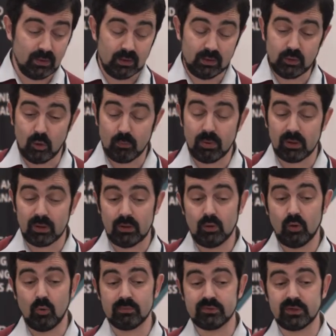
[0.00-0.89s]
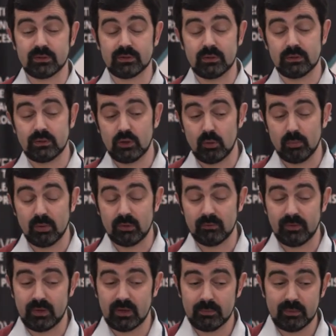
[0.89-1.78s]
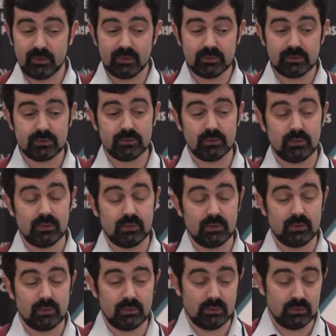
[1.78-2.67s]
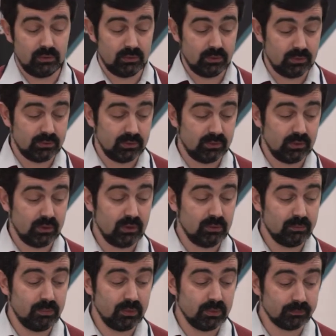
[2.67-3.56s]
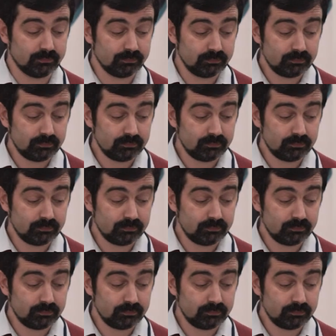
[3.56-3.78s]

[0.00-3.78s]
global object and global variables that can be